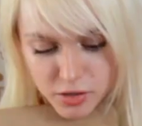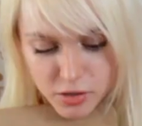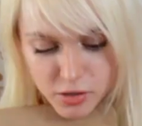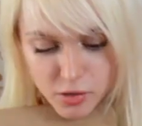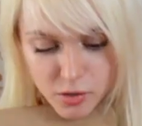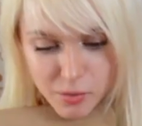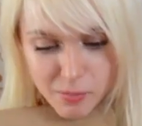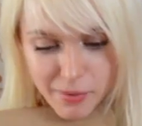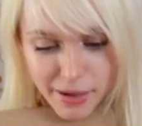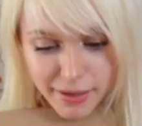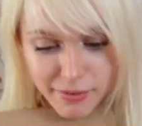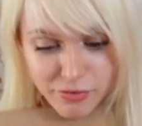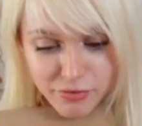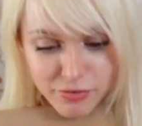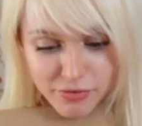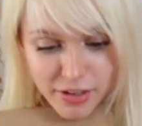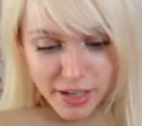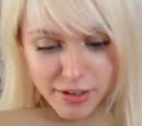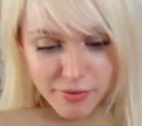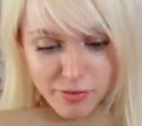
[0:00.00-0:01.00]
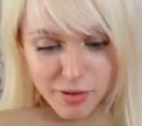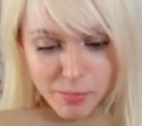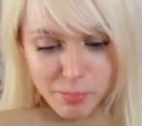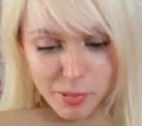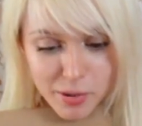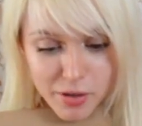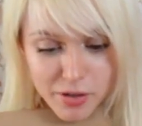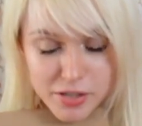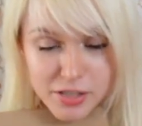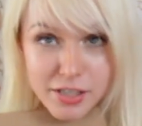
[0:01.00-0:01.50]
To my favorite
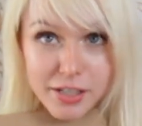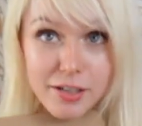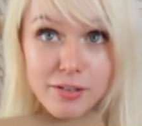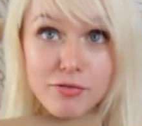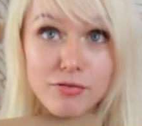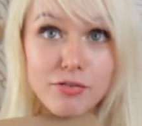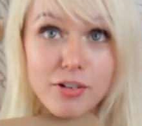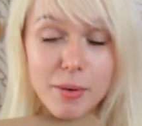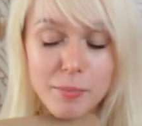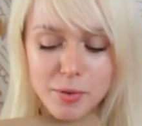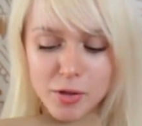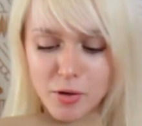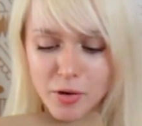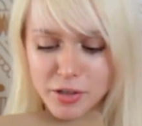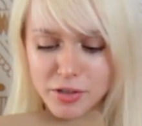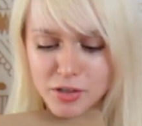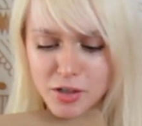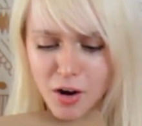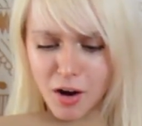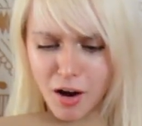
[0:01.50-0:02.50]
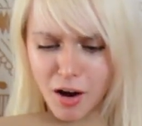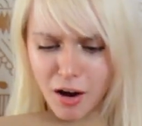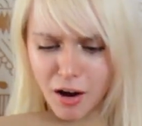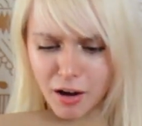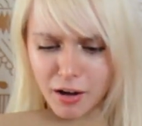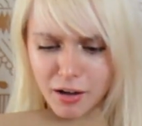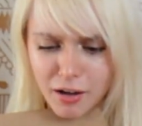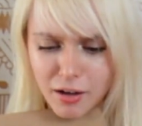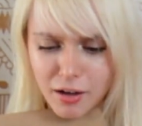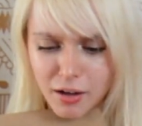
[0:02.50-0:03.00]
person from your dog.